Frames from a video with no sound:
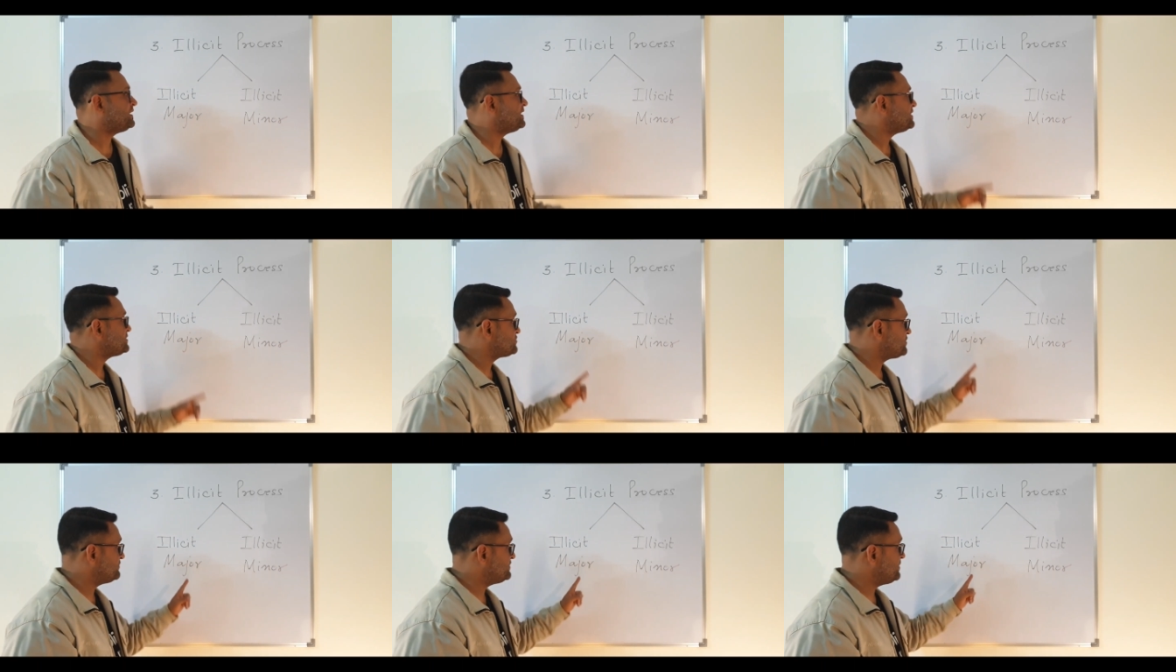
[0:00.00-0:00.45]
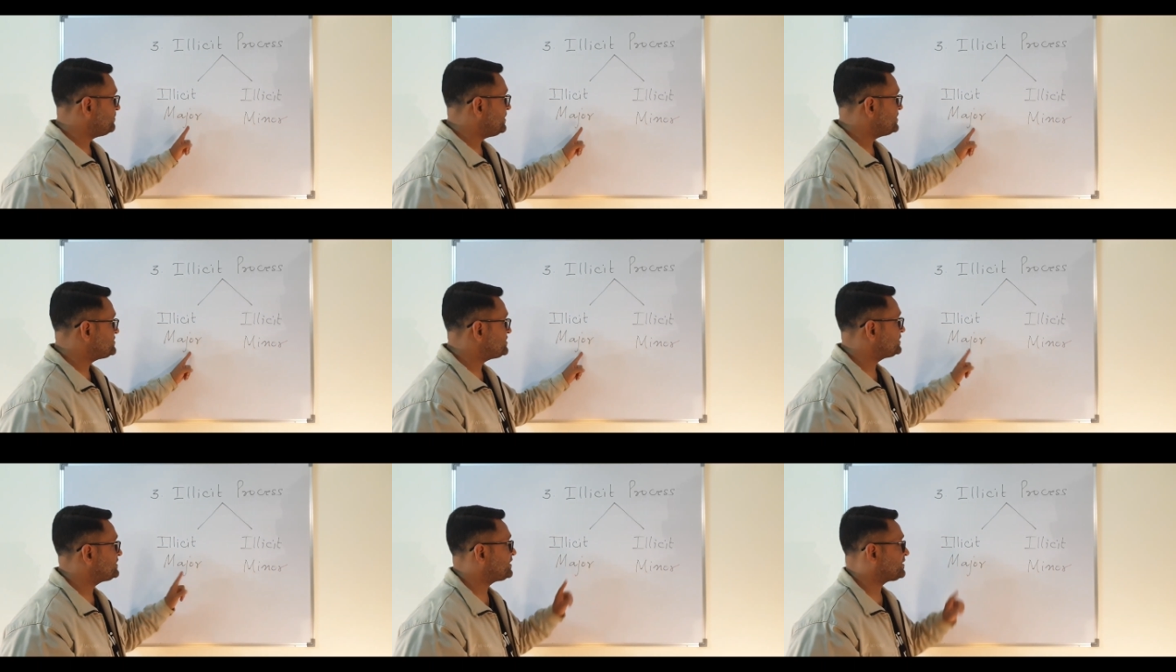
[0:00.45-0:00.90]
So if the
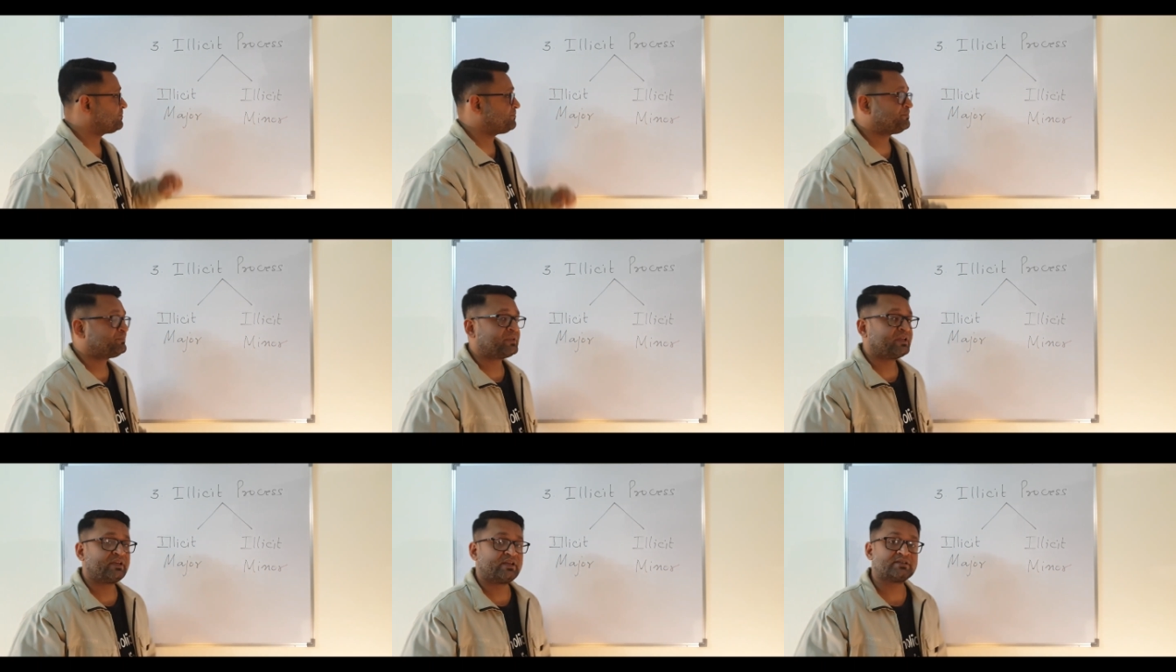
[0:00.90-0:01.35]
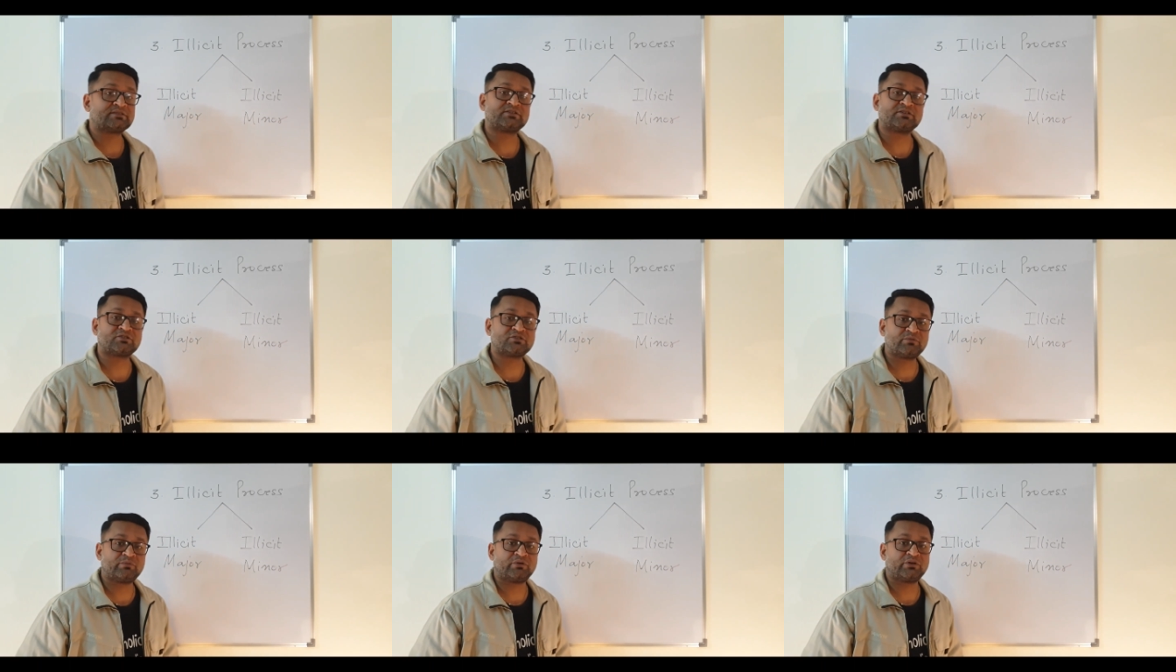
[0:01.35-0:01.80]
major term is
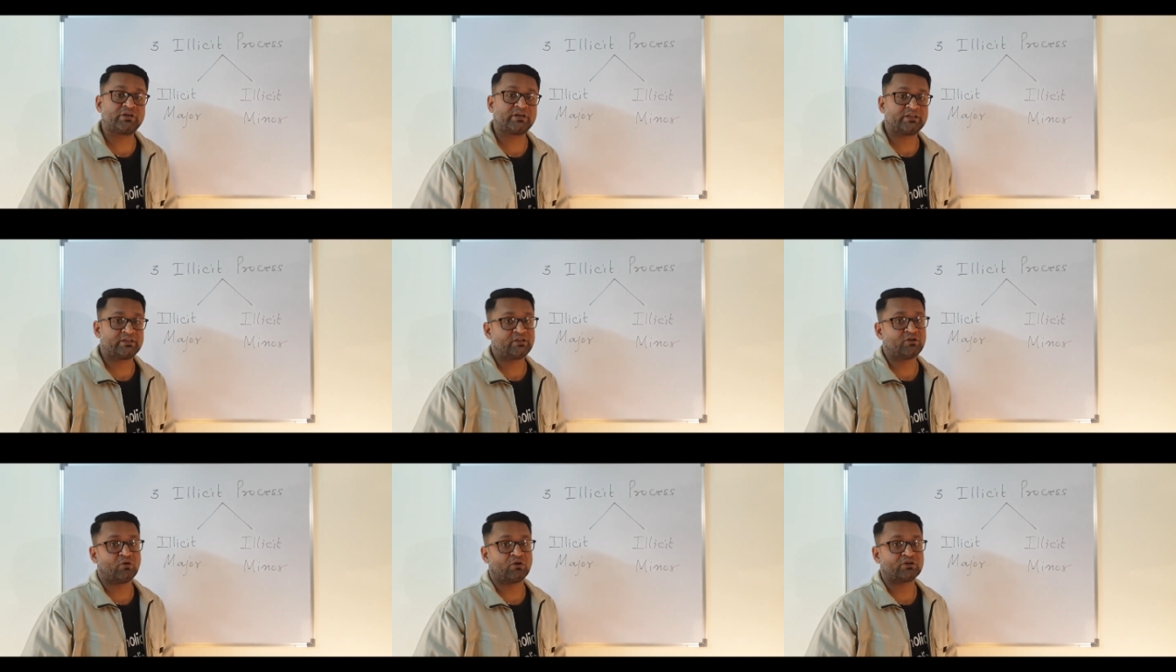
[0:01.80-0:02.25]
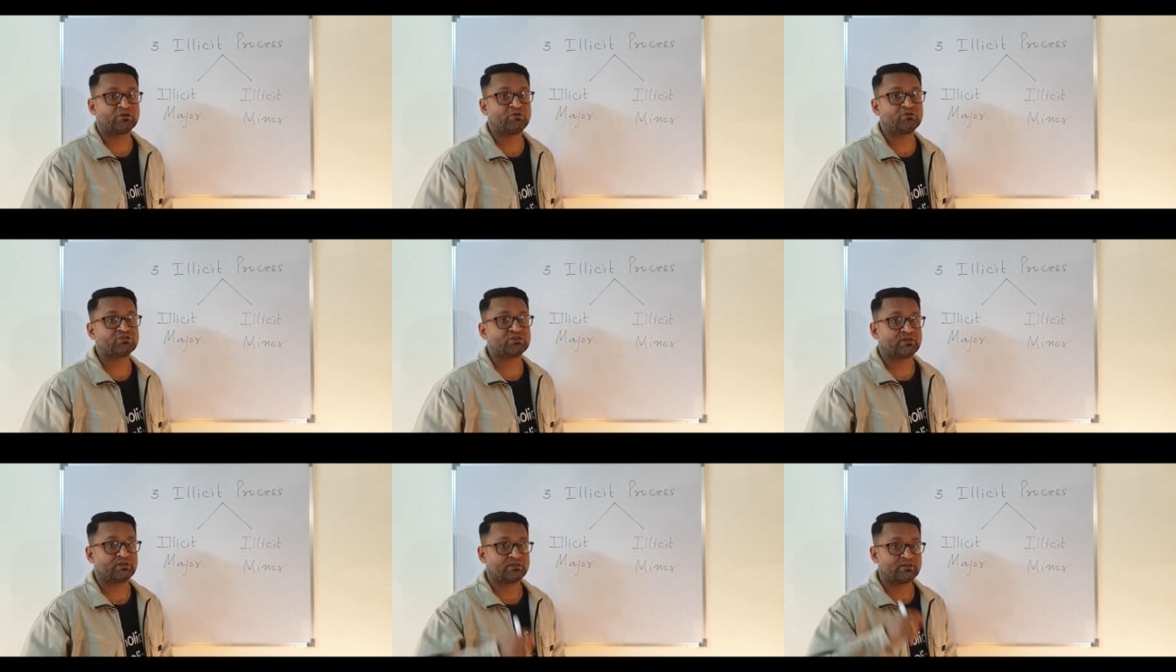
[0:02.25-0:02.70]
distributed in the
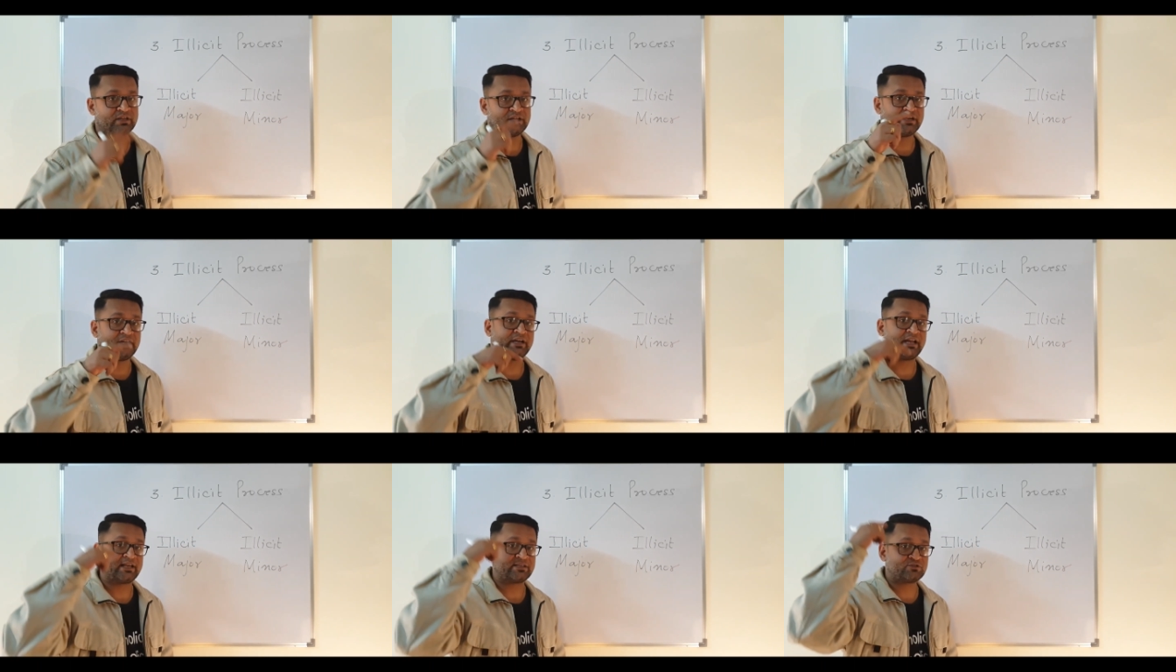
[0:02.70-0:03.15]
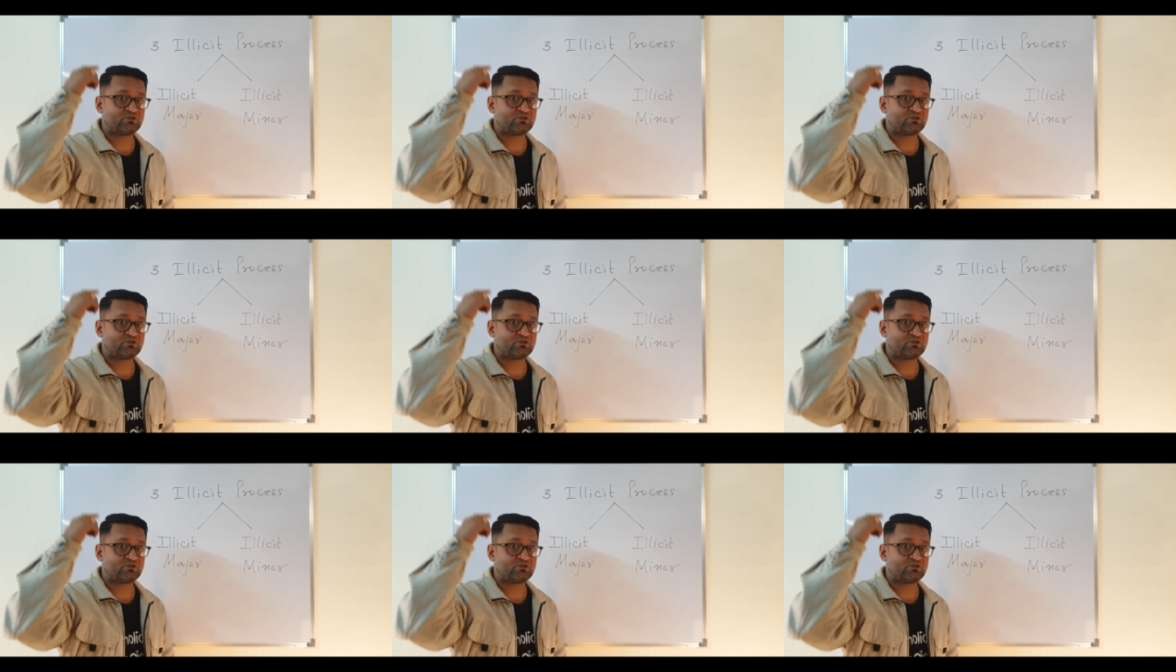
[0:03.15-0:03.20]
conclusion, then it has